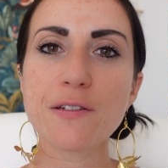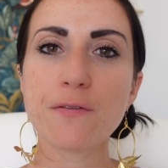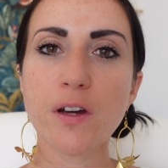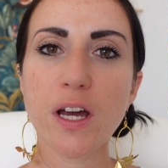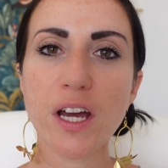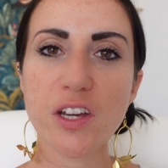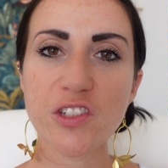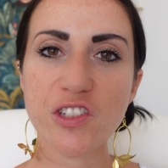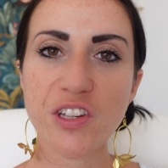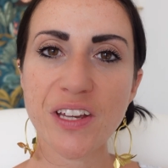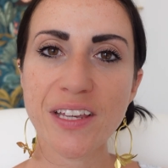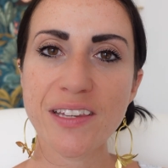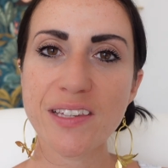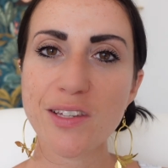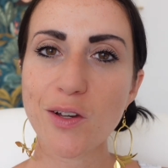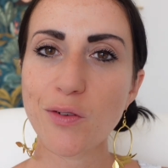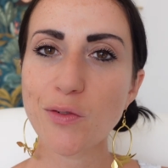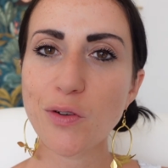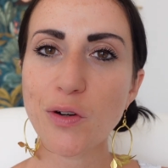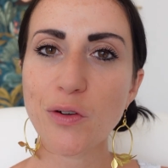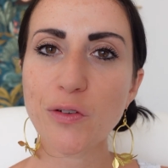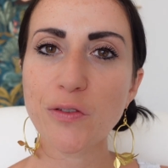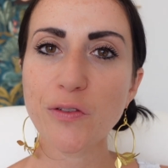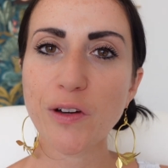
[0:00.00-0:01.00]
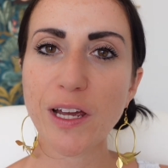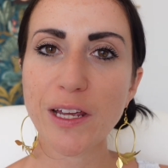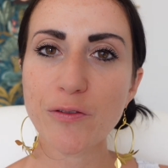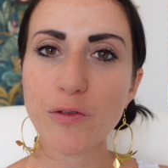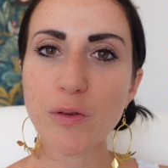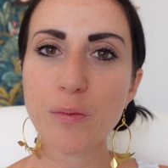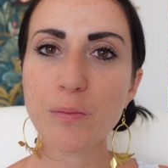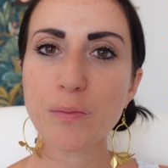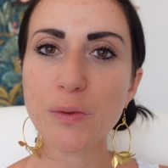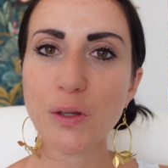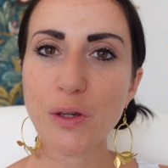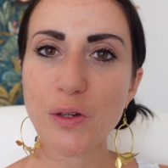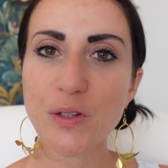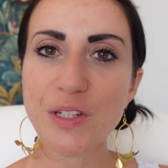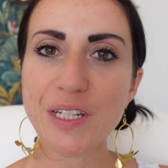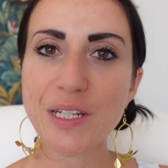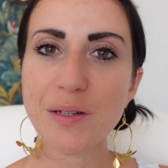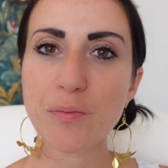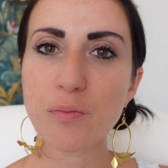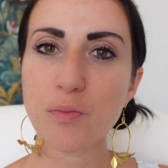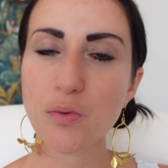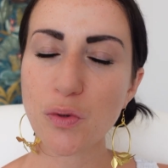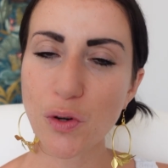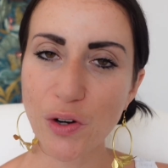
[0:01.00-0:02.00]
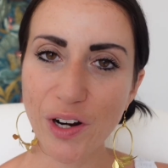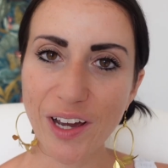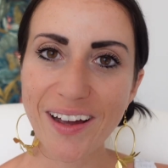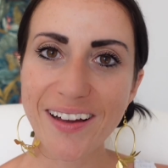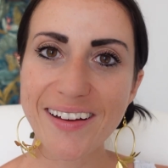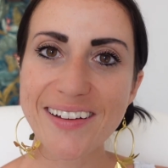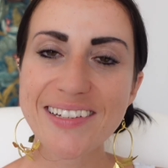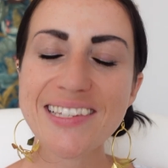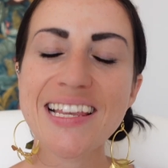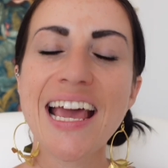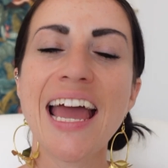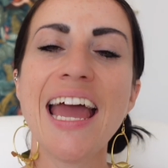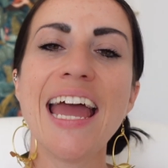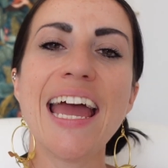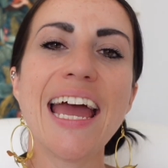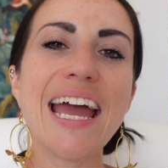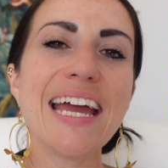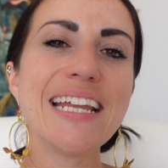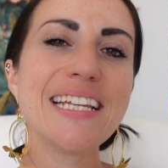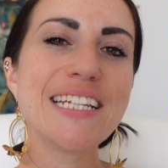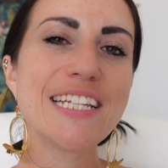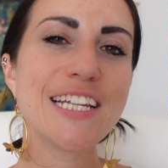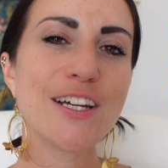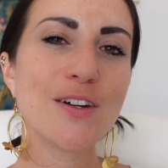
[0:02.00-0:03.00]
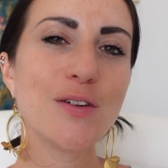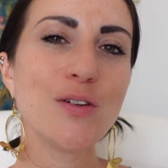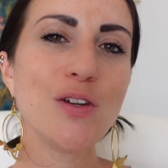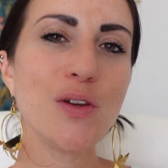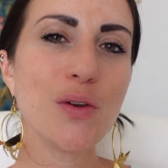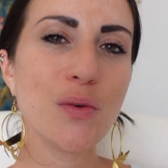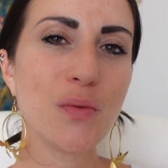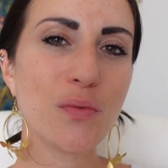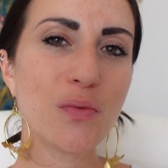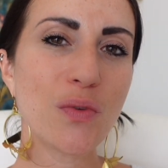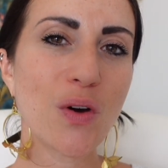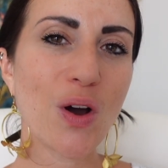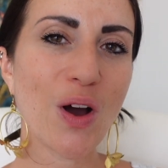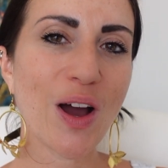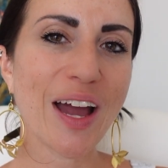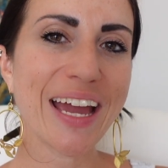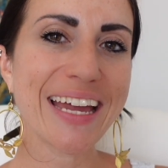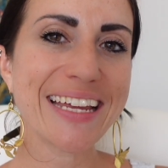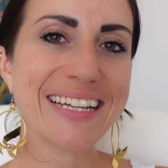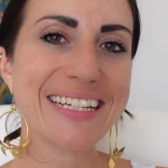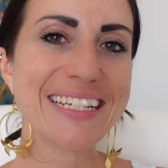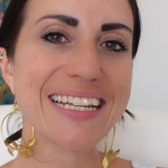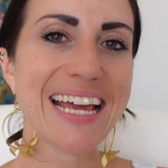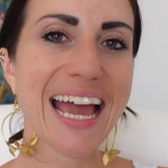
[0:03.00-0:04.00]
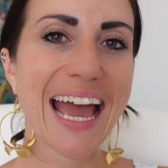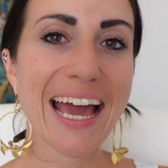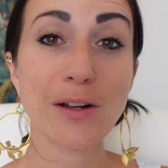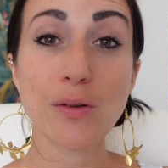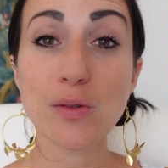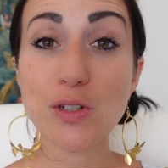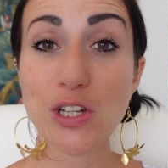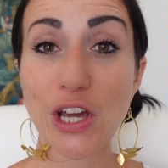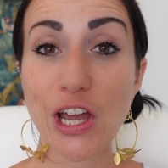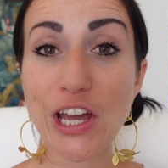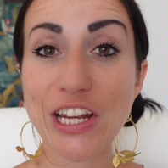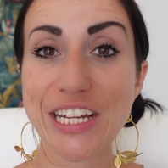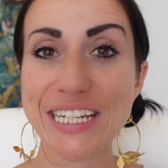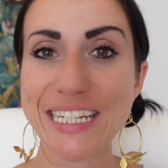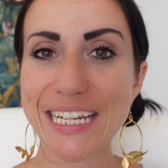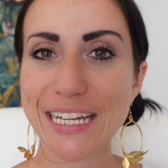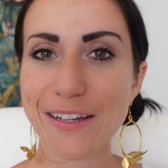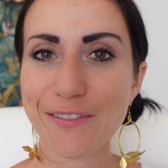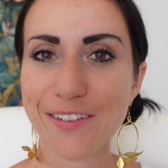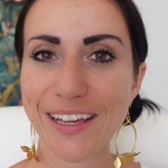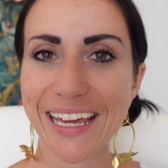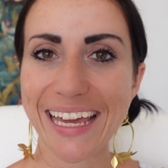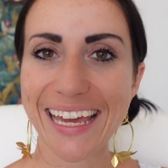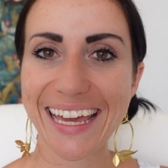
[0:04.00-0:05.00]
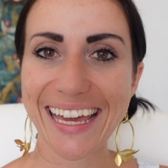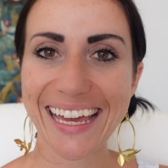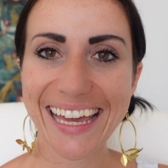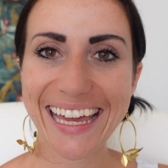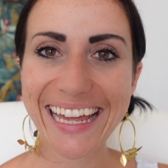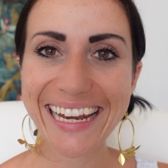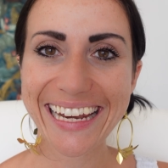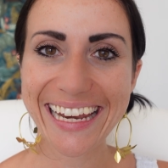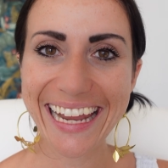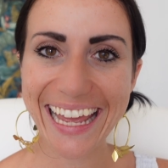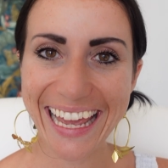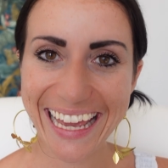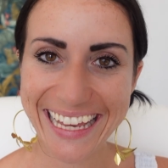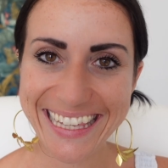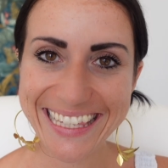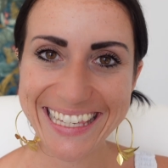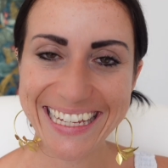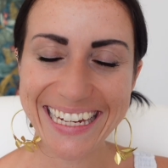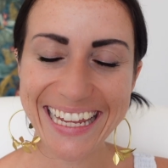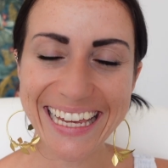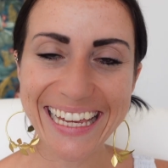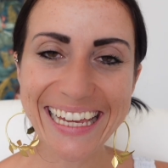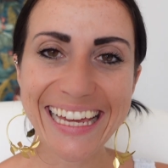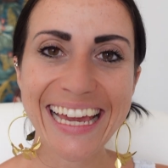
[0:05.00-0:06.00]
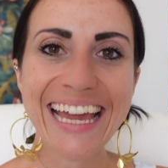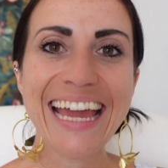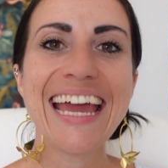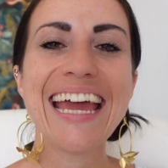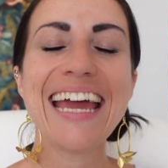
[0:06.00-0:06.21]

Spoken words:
versions of your favourite beauty products until you find an alternative here in Italy.